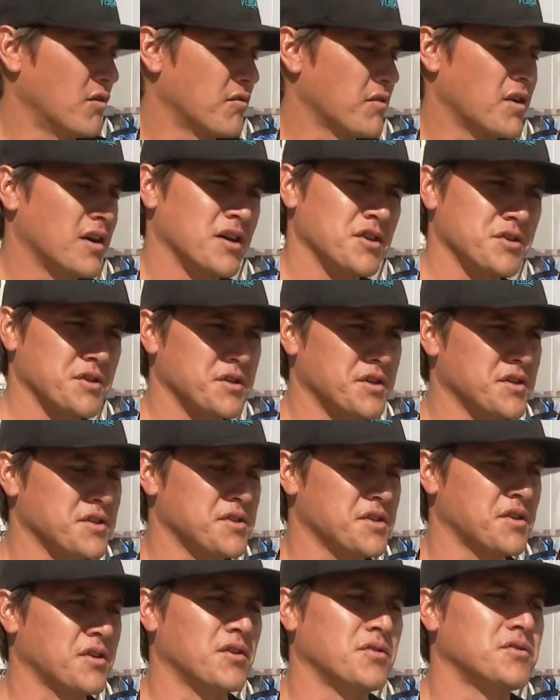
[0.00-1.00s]
Over a hundred
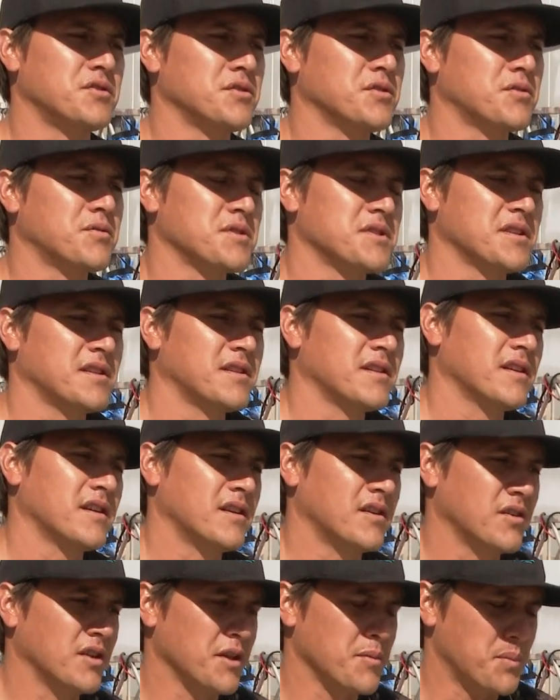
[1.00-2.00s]
years ago, Duke was in
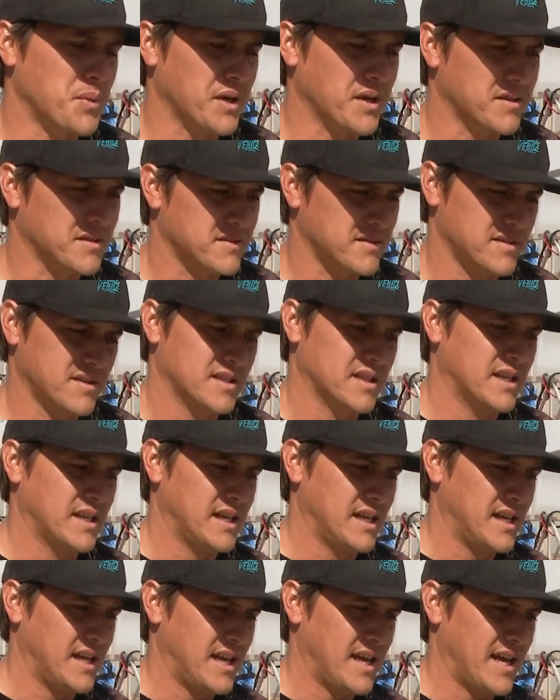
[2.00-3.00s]
the Olympics.
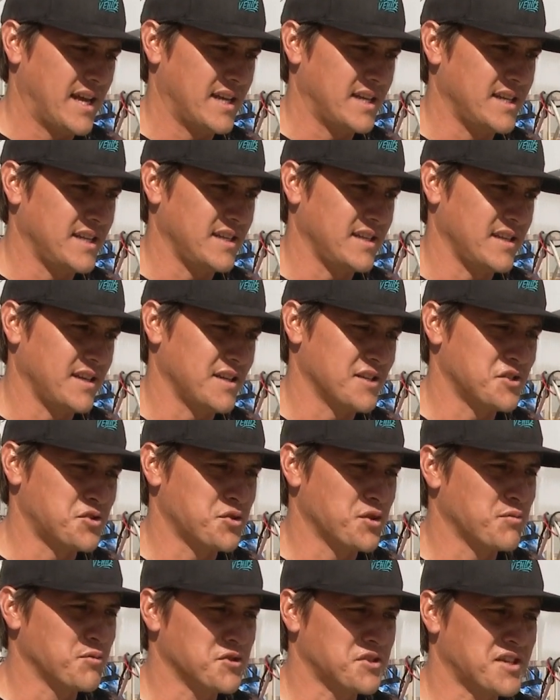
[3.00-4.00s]
And he,
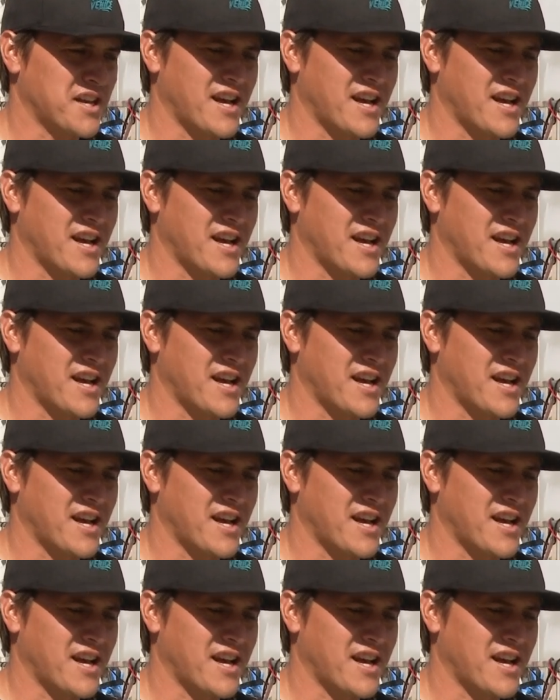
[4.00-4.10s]
his dream